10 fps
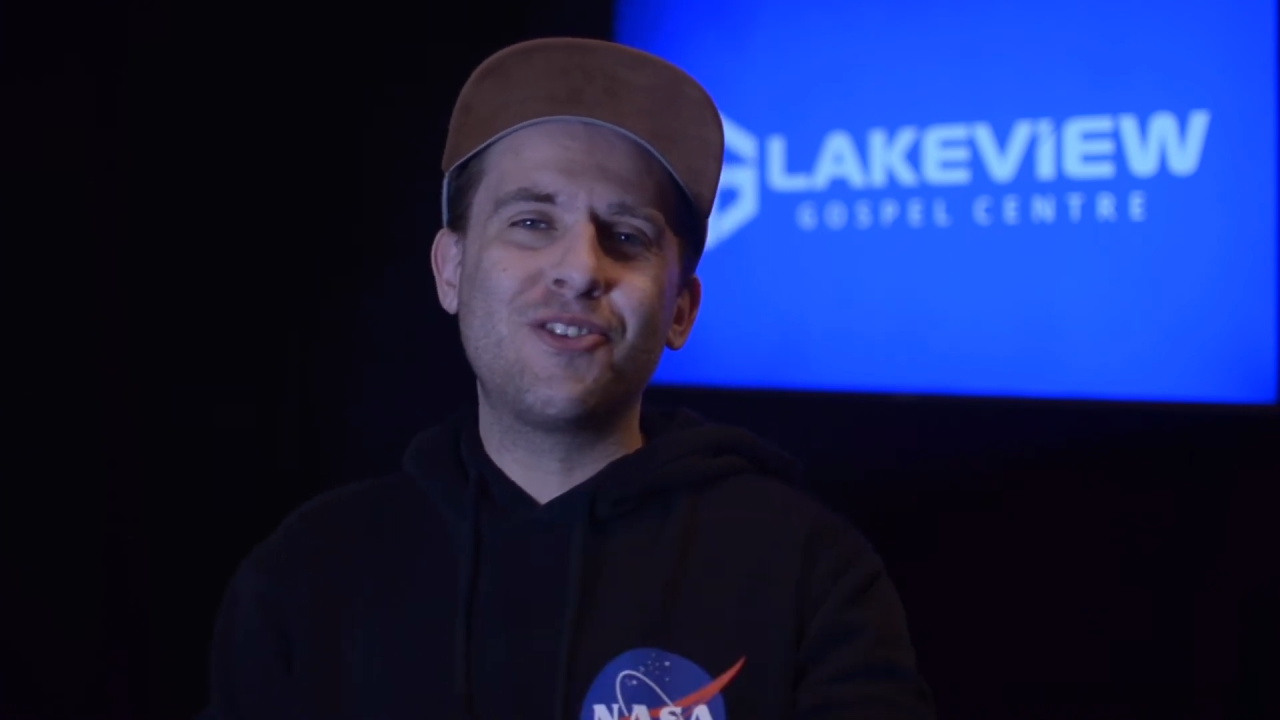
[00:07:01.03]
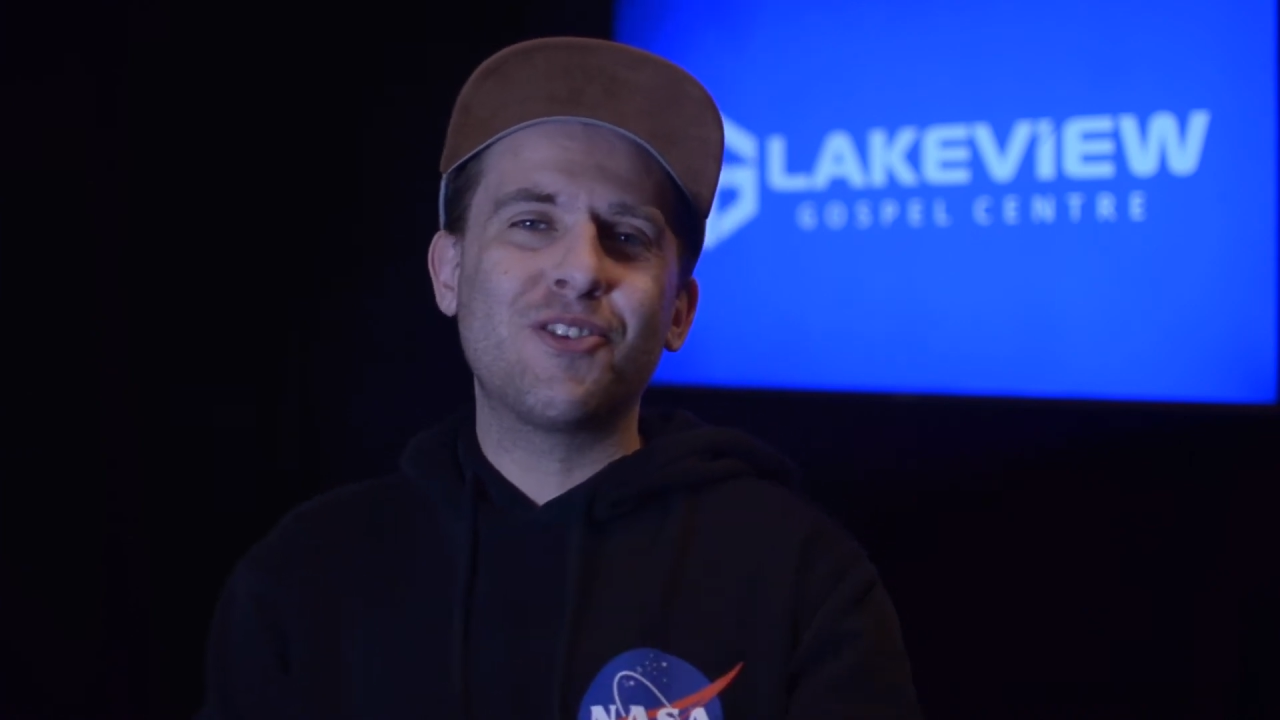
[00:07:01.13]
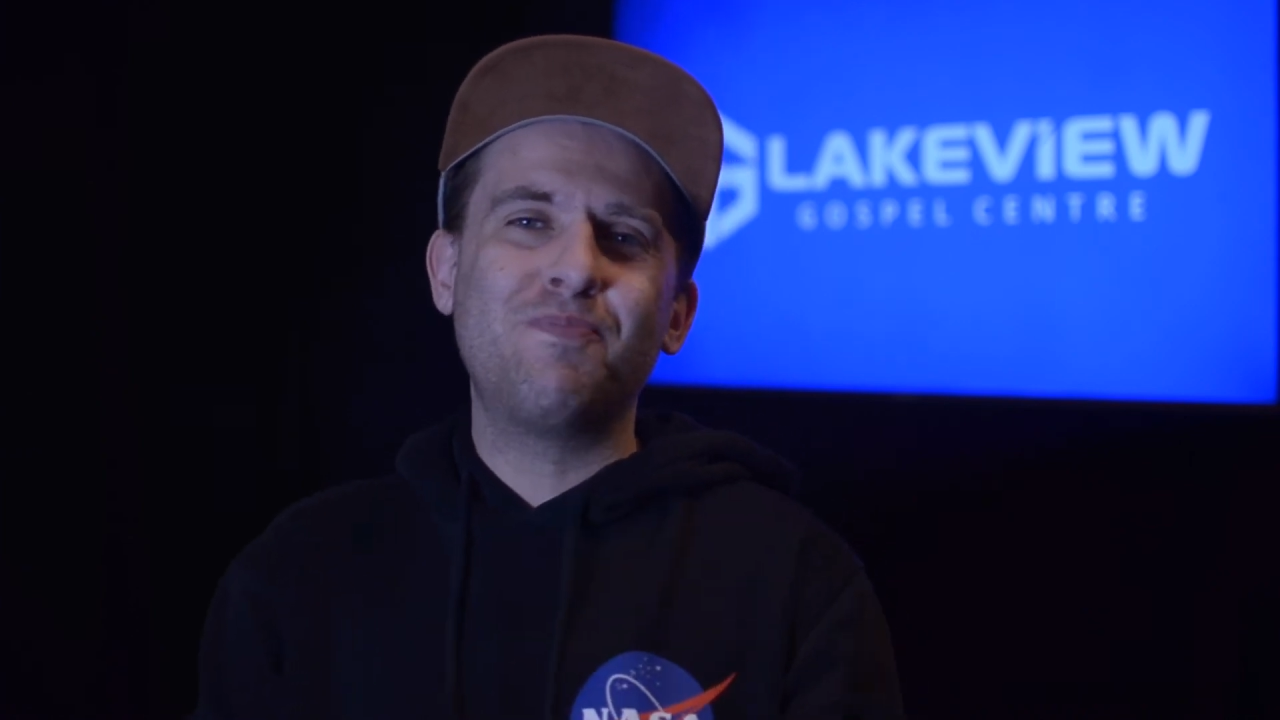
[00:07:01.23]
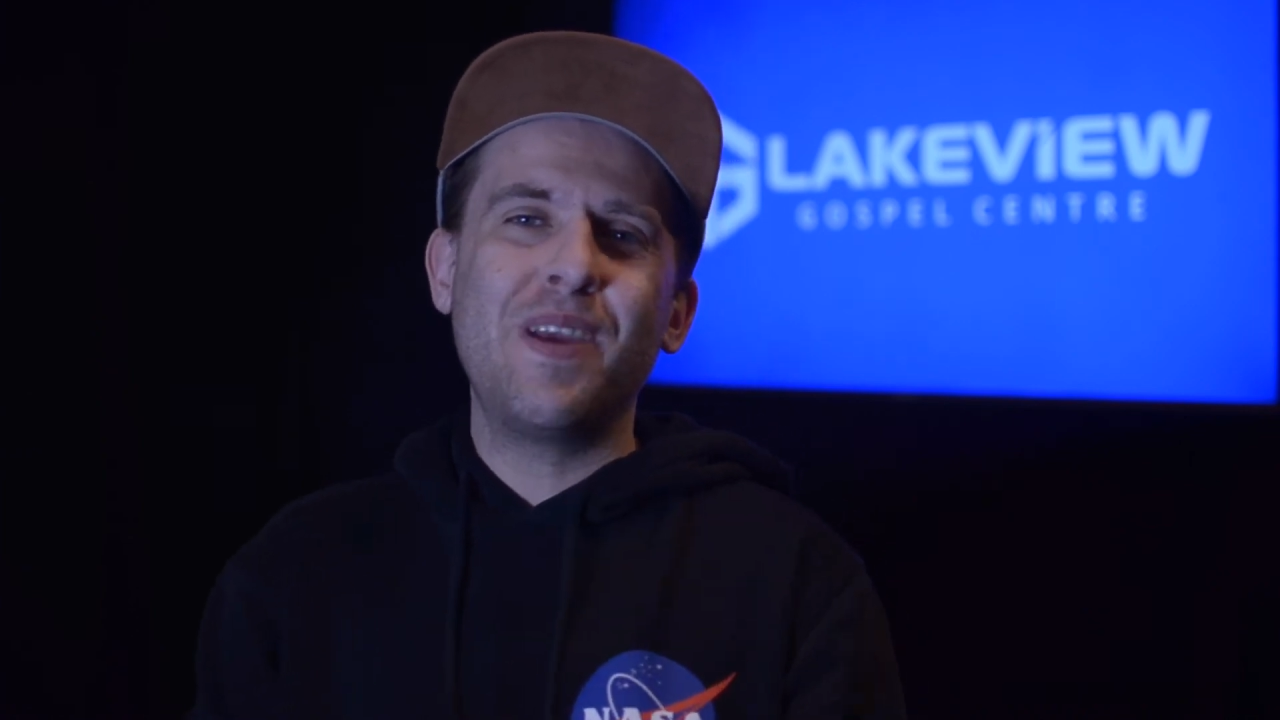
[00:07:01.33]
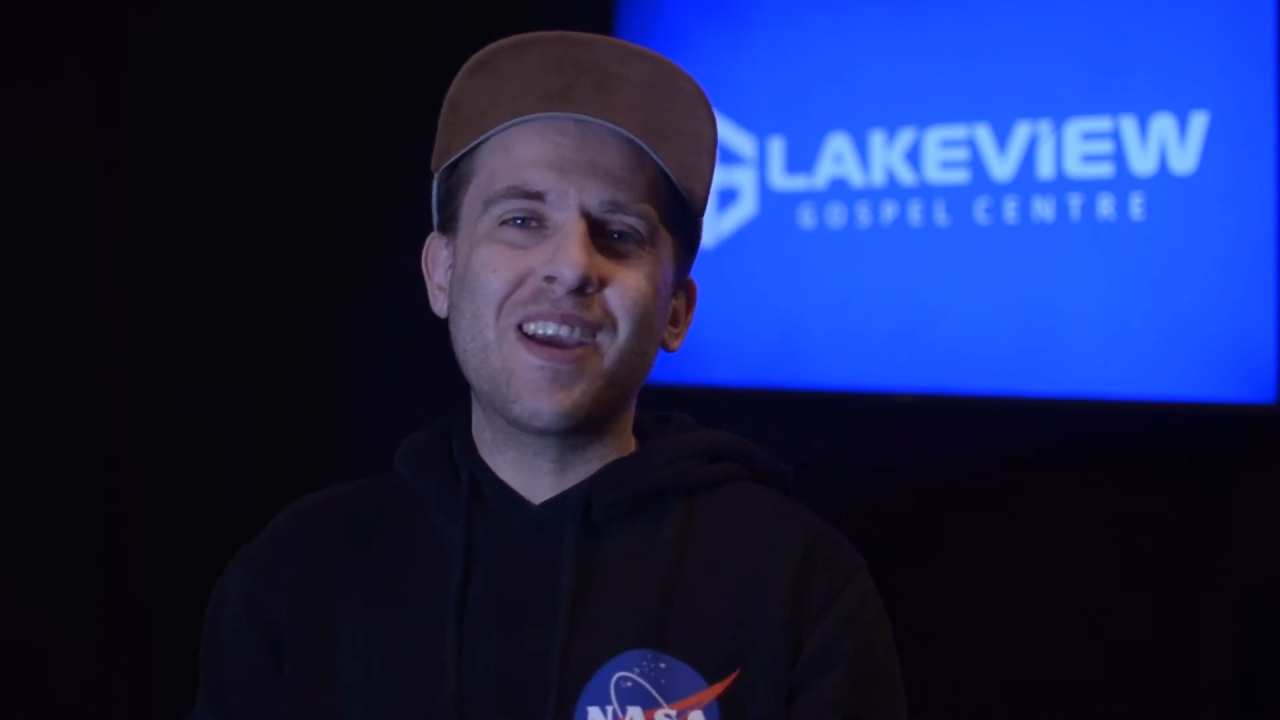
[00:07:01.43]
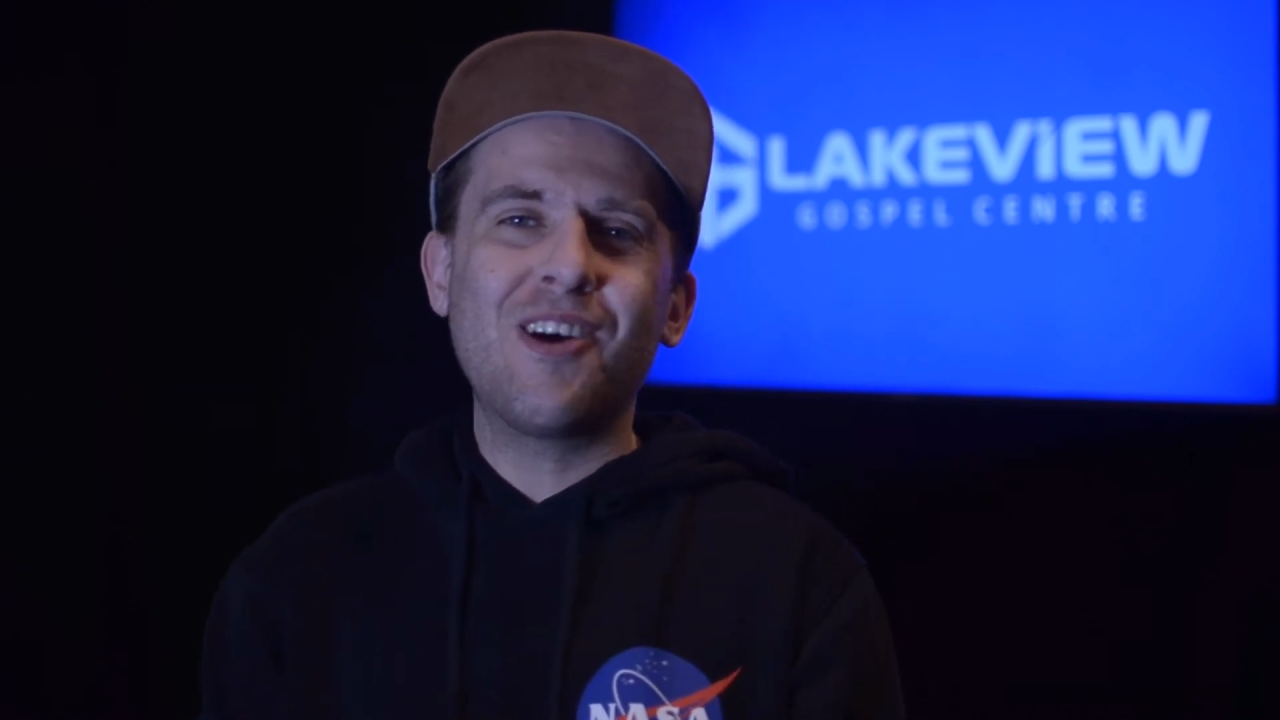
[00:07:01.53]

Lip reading: just make